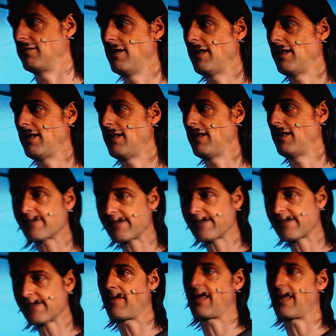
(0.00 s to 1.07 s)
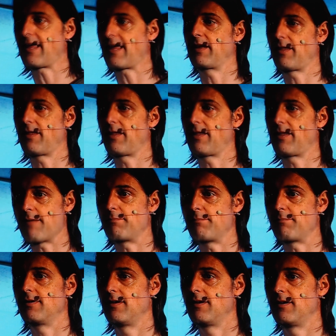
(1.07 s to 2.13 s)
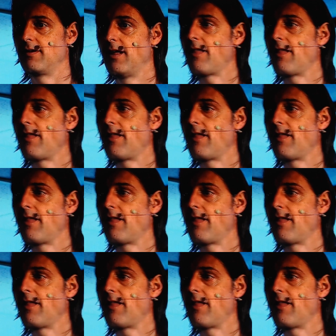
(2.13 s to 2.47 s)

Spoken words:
if you check them in the lab, they